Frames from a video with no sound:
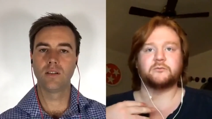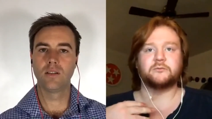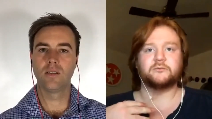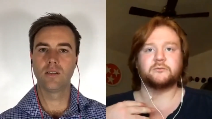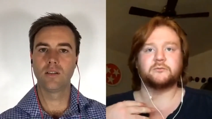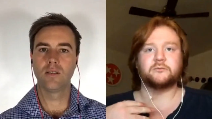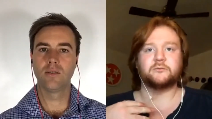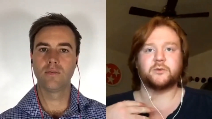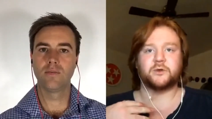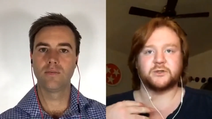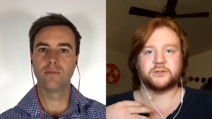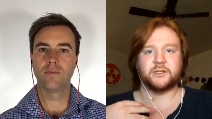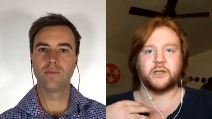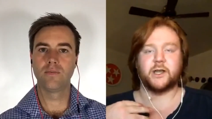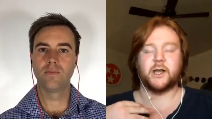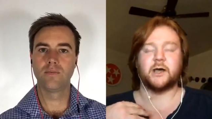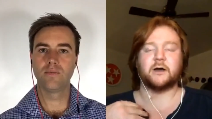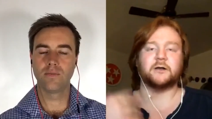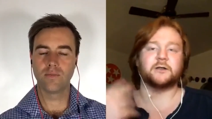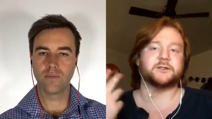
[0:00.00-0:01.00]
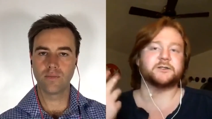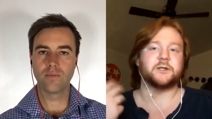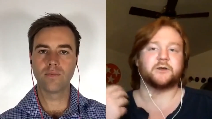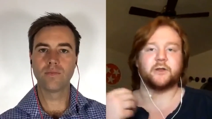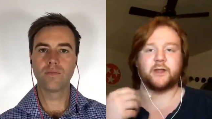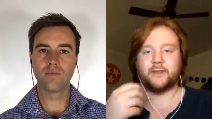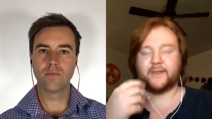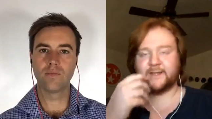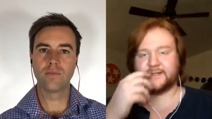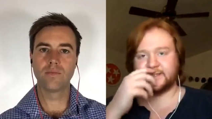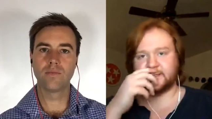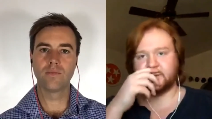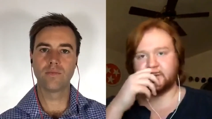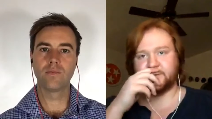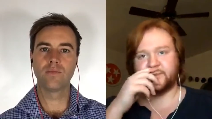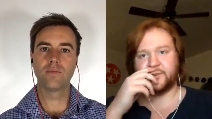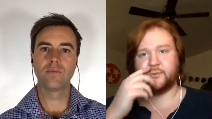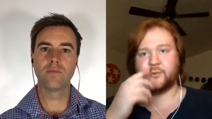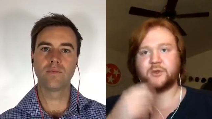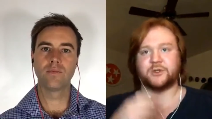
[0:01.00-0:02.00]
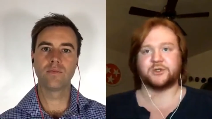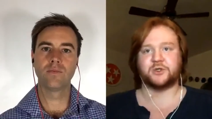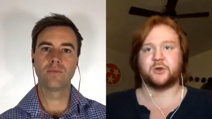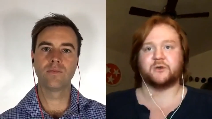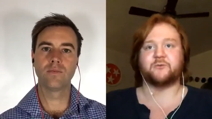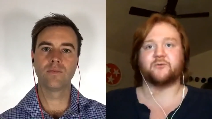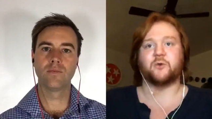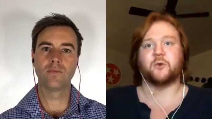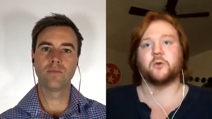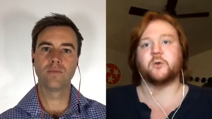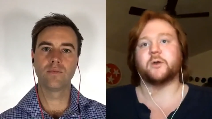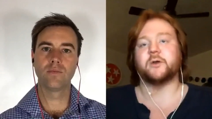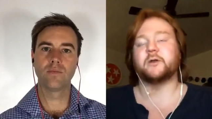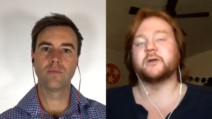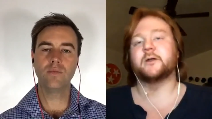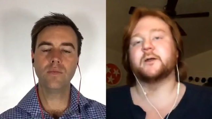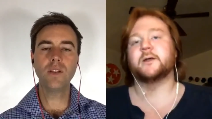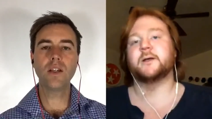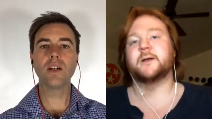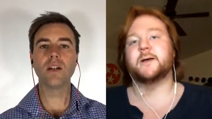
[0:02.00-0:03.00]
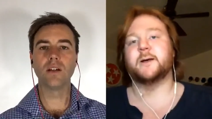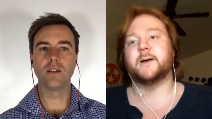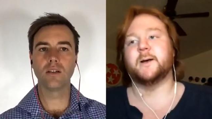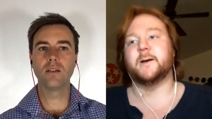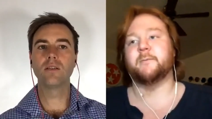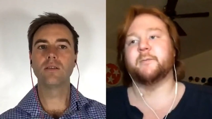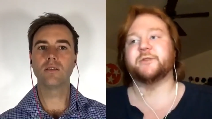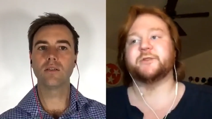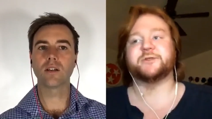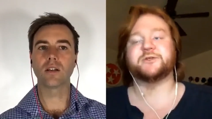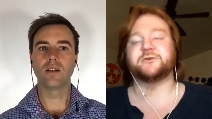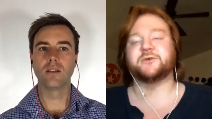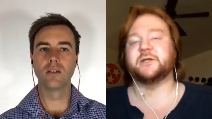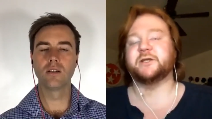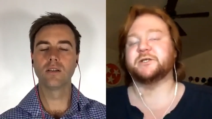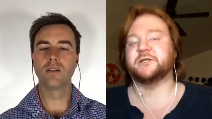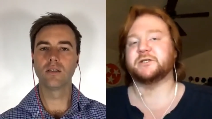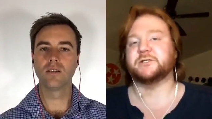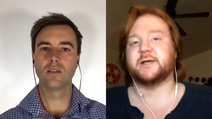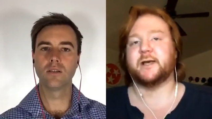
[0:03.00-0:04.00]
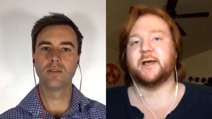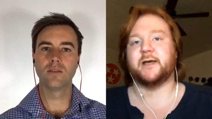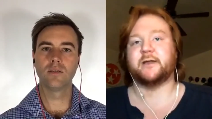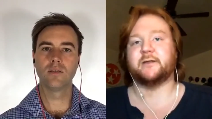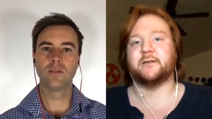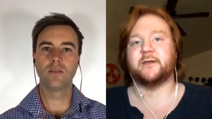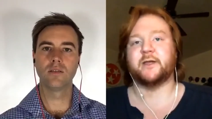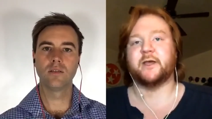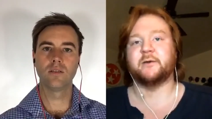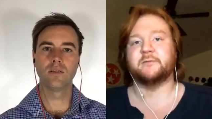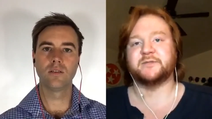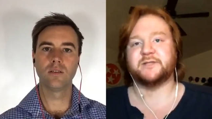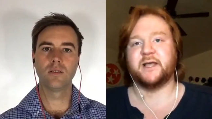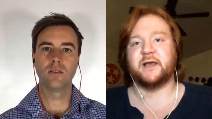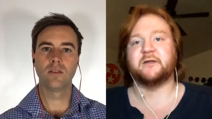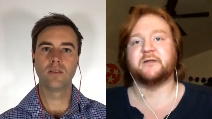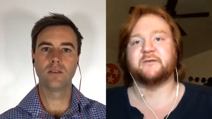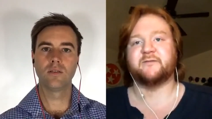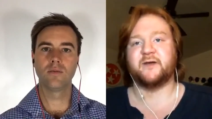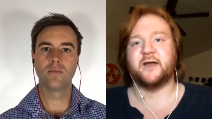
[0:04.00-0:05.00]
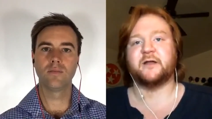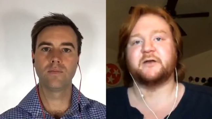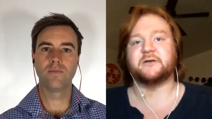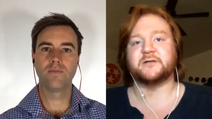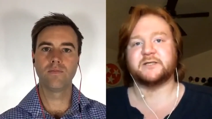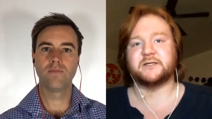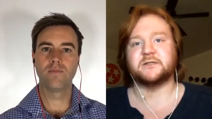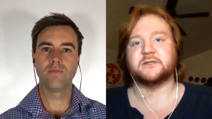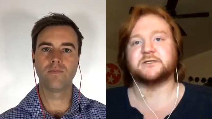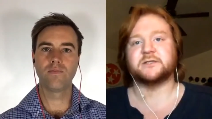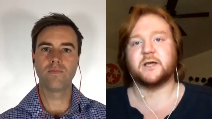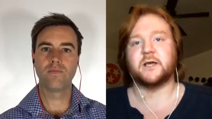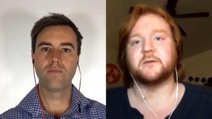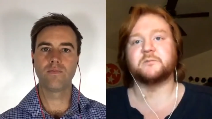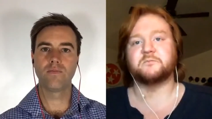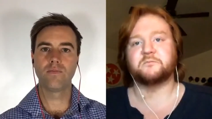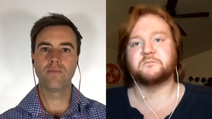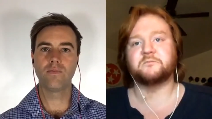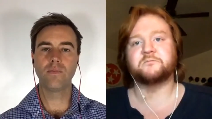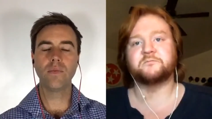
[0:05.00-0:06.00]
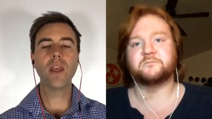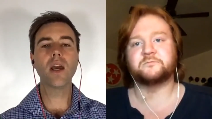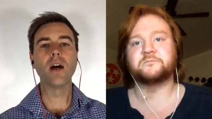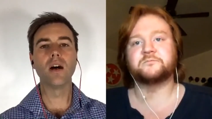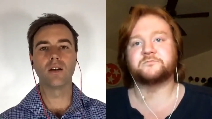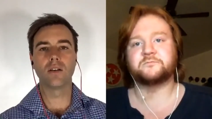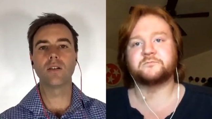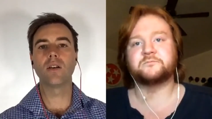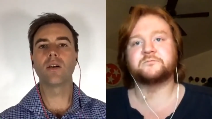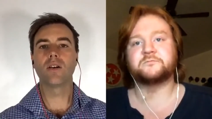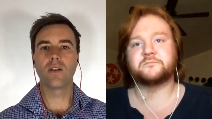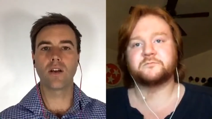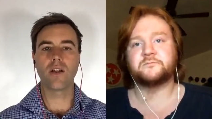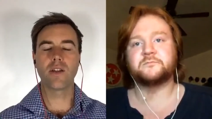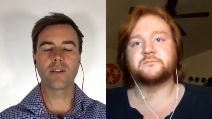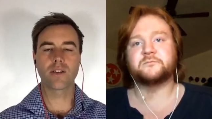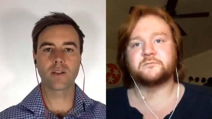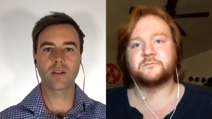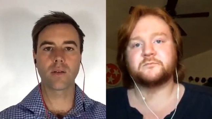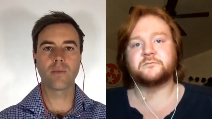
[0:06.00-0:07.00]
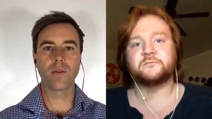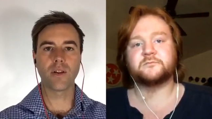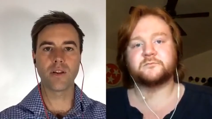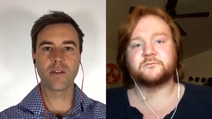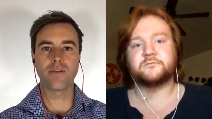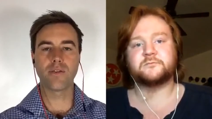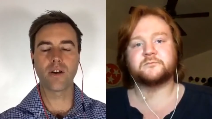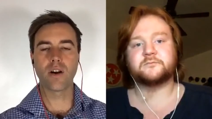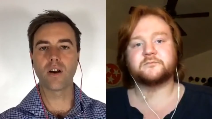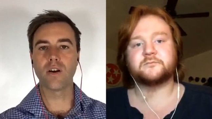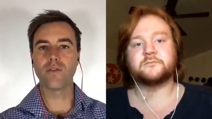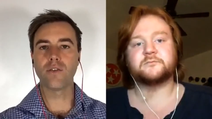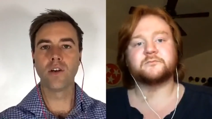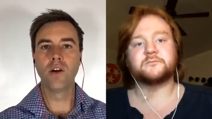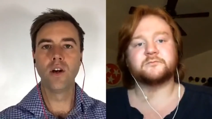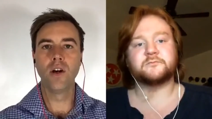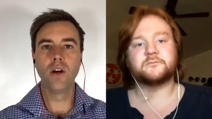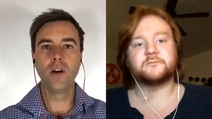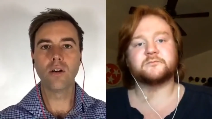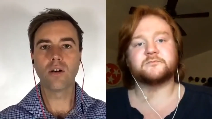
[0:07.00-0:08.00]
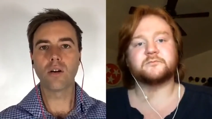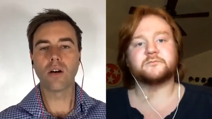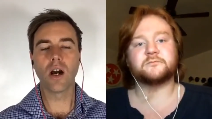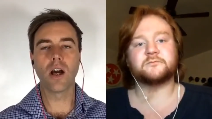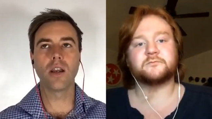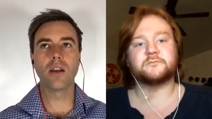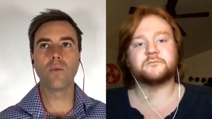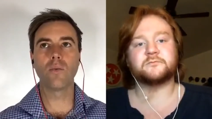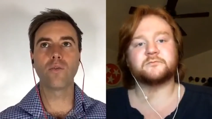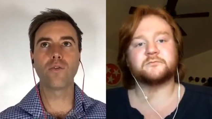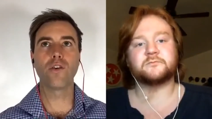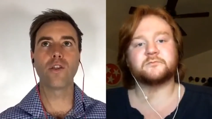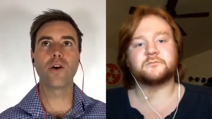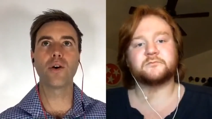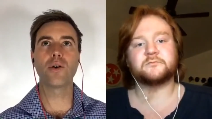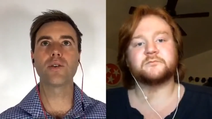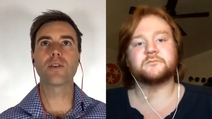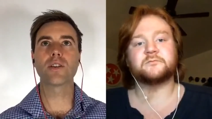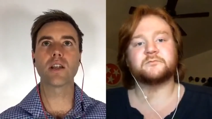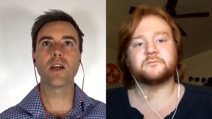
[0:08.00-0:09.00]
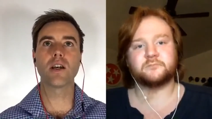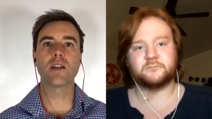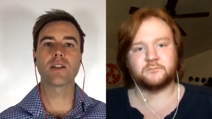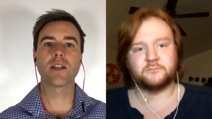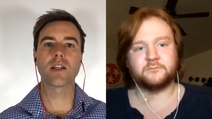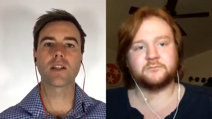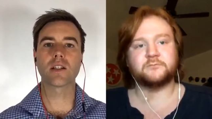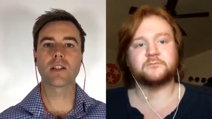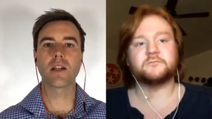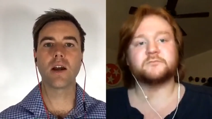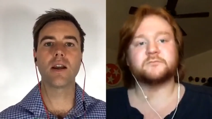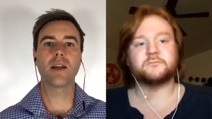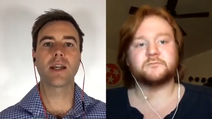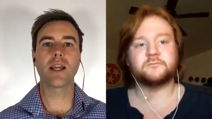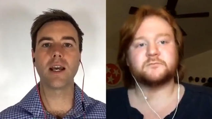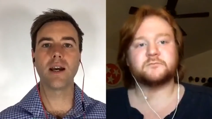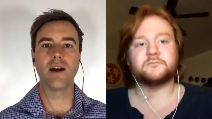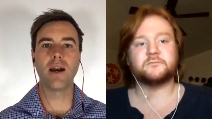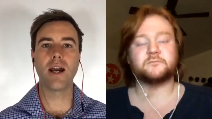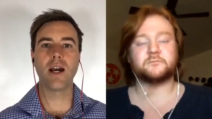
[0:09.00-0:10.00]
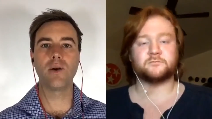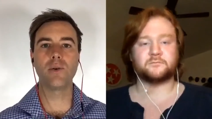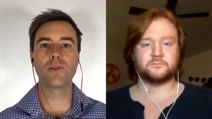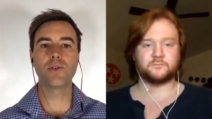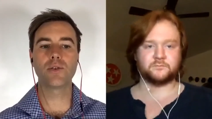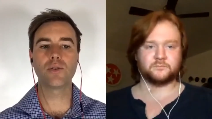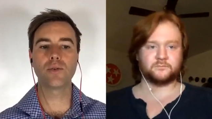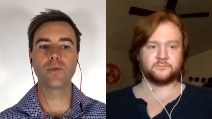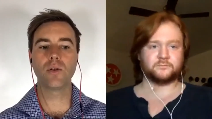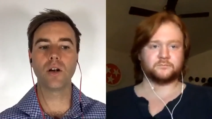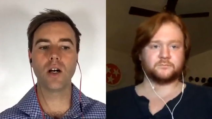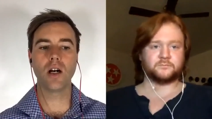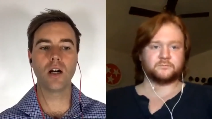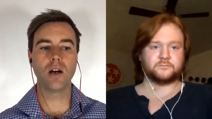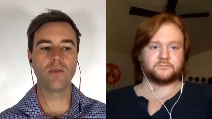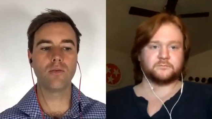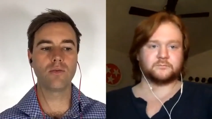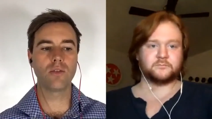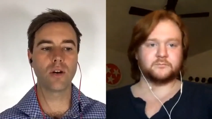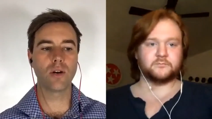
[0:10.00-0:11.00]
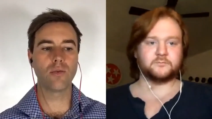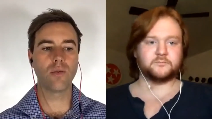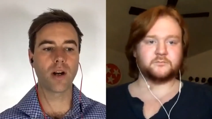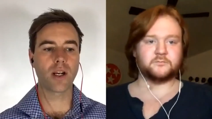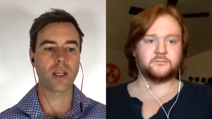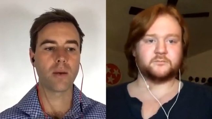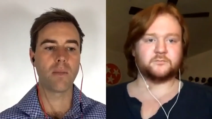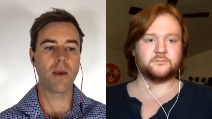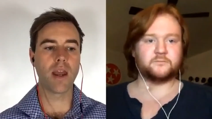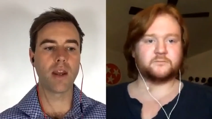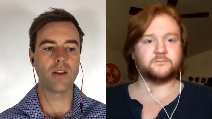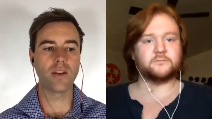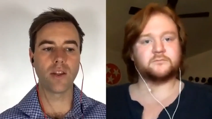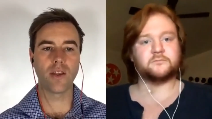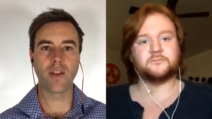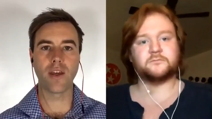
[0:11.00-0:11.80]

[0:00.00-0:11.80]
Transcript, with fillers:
Speaker 1: personnel. And so, and that's a little bit more straightforward. Yeah. Um, but the strategic okay. side, I think, comes down to founder skill set.
Speaker 2: Yeah. No, no, that's completely fair enough. All right. And for those that are say starting out, how would you, uh, you know, recommend that they